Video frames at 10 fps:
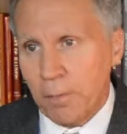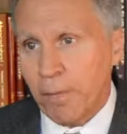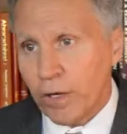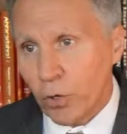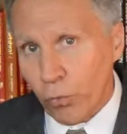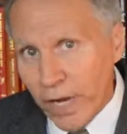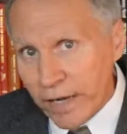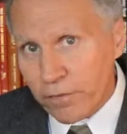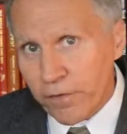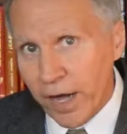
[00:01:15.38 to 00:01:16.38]
My
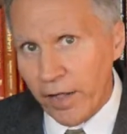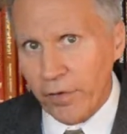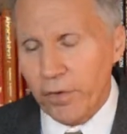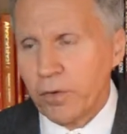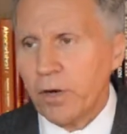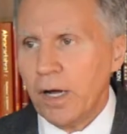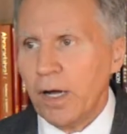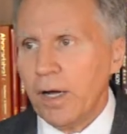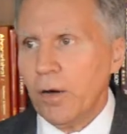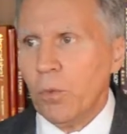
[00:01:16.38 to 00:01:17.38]
grandfather
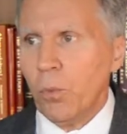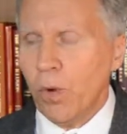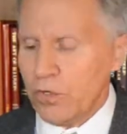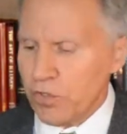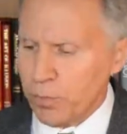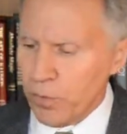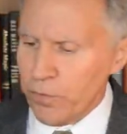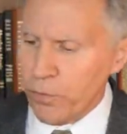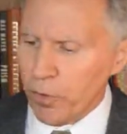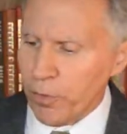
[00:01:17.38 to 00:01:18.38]
was a
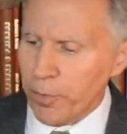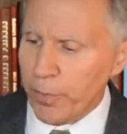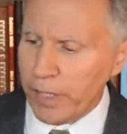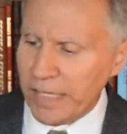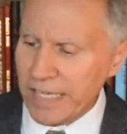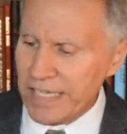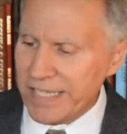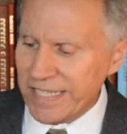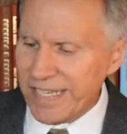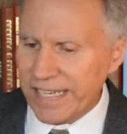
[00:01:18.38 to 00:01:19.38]
performer, but he
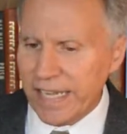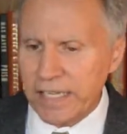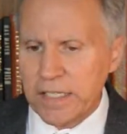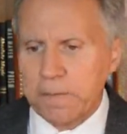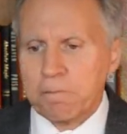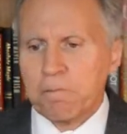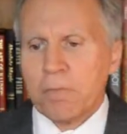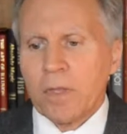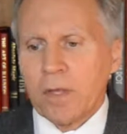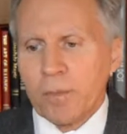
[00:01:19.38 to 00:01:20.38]
did it
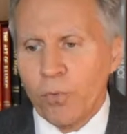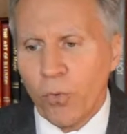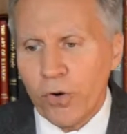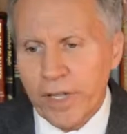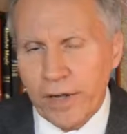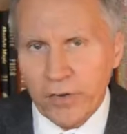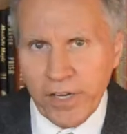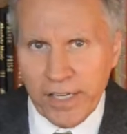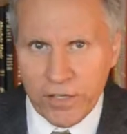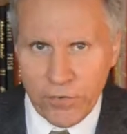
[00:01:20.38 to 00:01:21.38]
more to
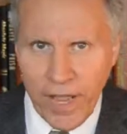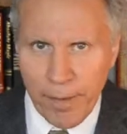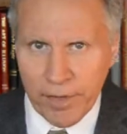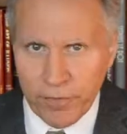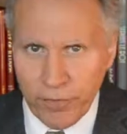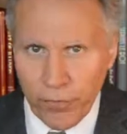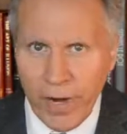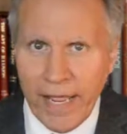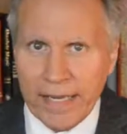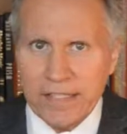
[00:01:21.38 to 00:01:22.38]
entertain his family and
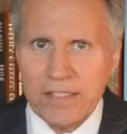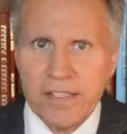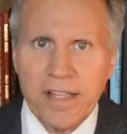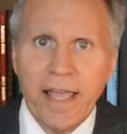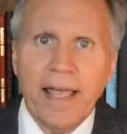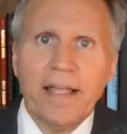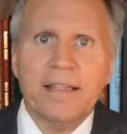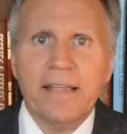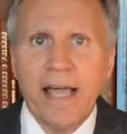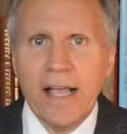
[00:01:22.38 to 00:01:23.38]
friends
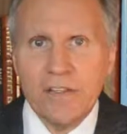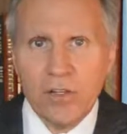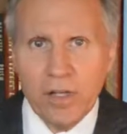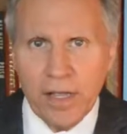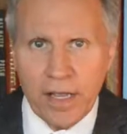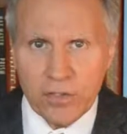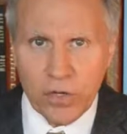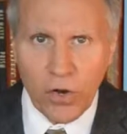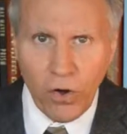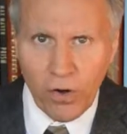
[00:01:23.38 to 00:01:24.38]
than as
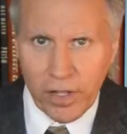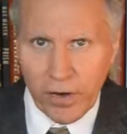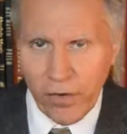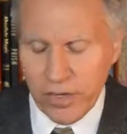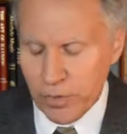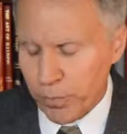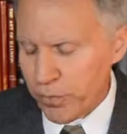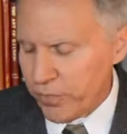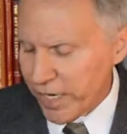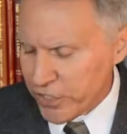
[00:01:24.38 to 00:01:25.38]
a calling or as a
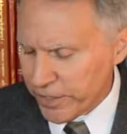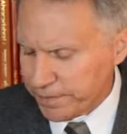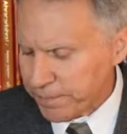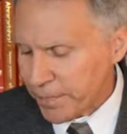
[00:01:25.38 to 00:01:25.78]
profession.